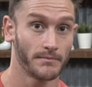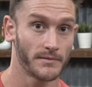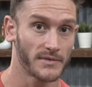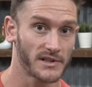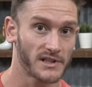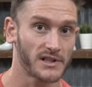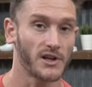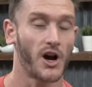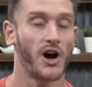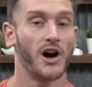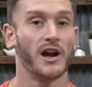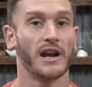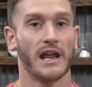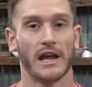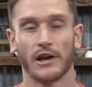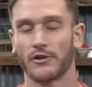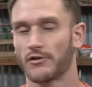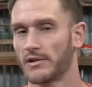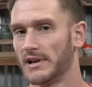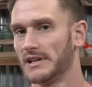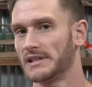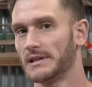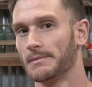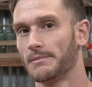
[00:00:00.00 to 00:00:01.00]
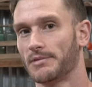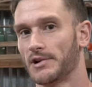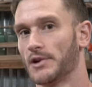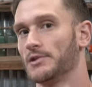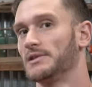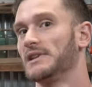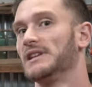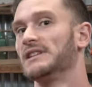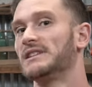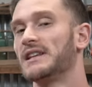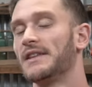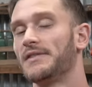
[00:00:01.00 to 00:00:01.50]
saw an increase in
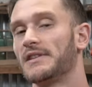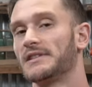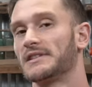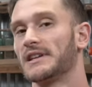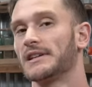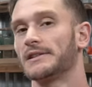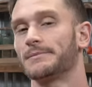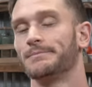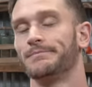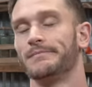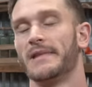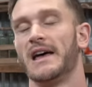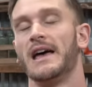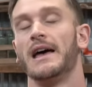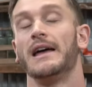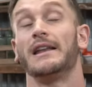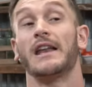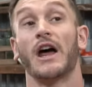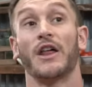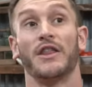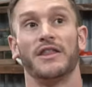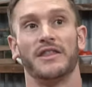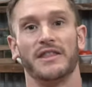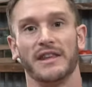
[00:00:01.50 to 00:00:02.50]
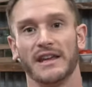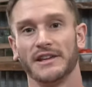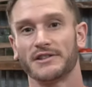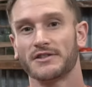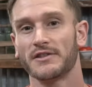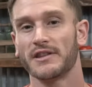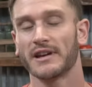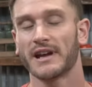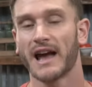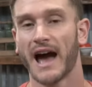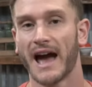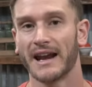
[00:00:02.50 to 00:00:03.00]
protein synthesis. Now, these
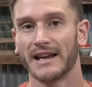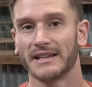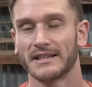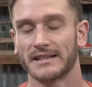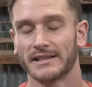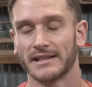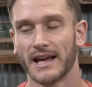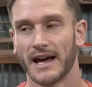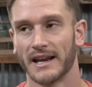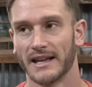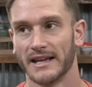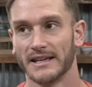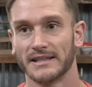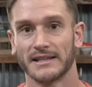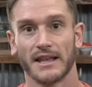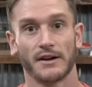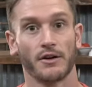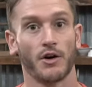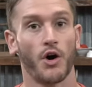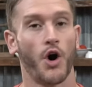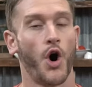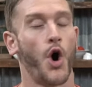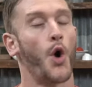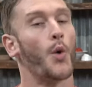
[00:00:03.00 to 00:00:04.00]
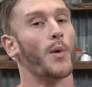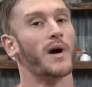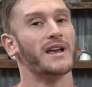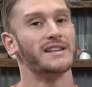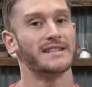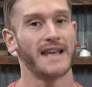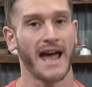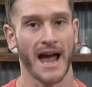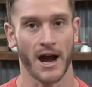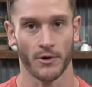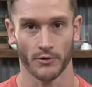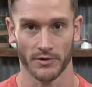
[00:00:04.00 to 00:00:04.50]
are the kind of studies that are
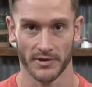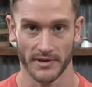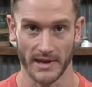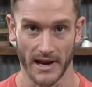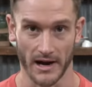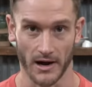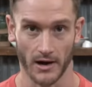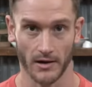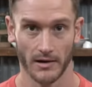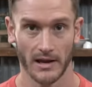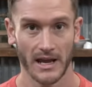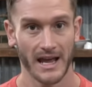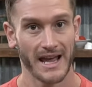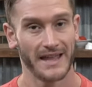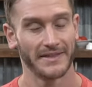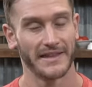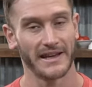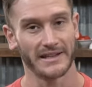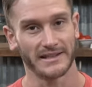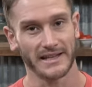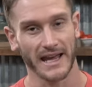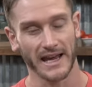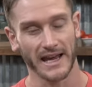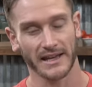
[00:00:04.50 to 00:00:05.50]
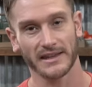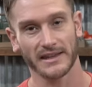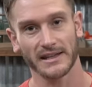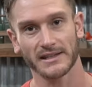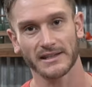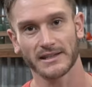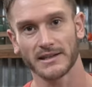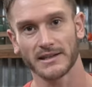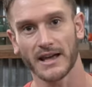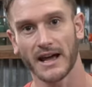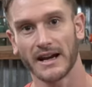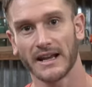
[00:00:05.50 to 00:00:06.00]
always out there. They take these
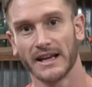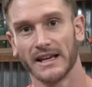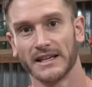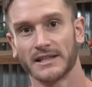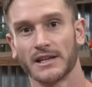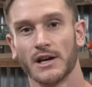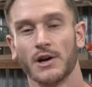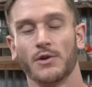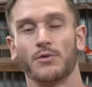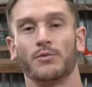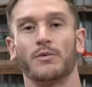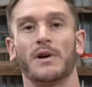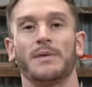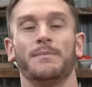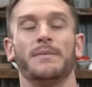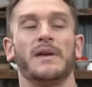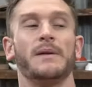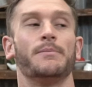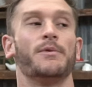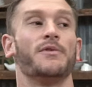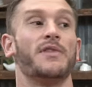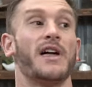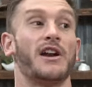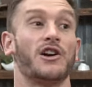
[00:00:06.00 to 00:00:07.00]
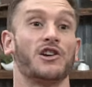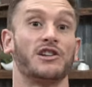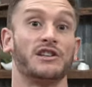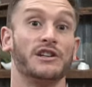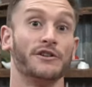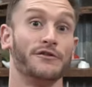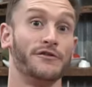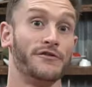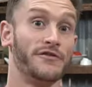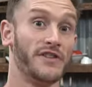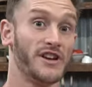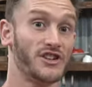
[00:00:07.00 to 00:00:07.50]
studies with people that are
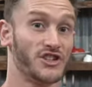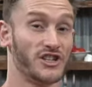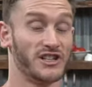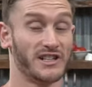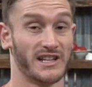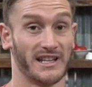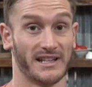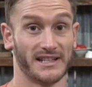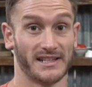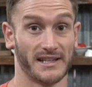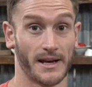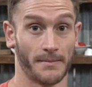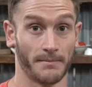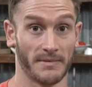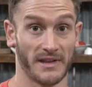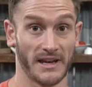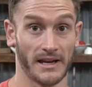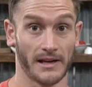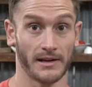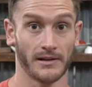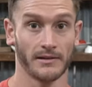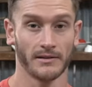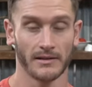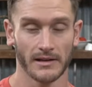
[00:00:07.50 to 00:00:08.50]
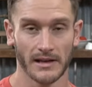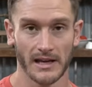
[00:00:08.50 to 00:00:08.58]
deficient in something,